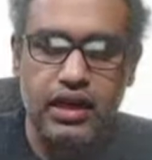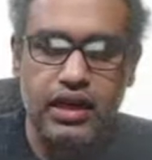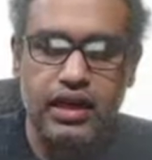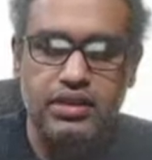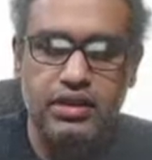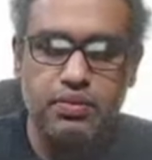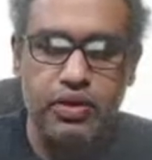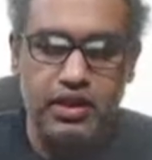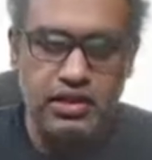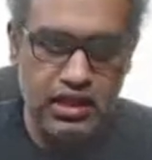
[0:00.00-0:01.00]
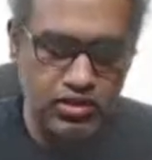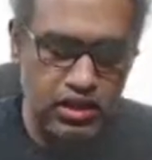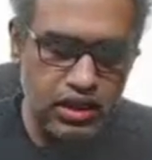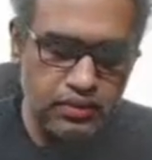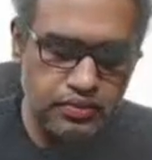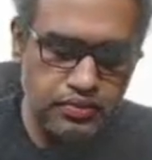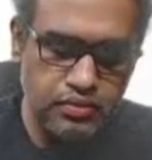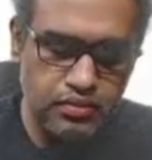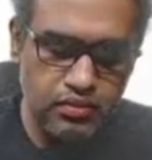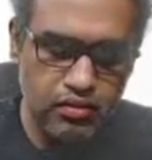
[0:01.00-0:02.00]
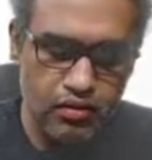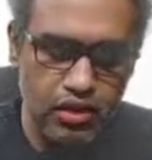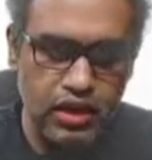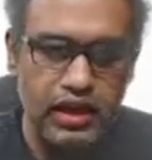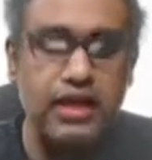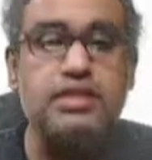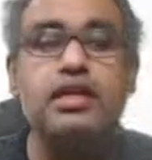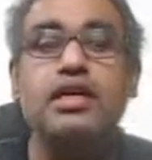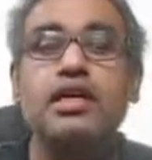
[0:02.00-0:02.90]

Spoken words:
I guess this point is clear, Sunita? Okay, yes.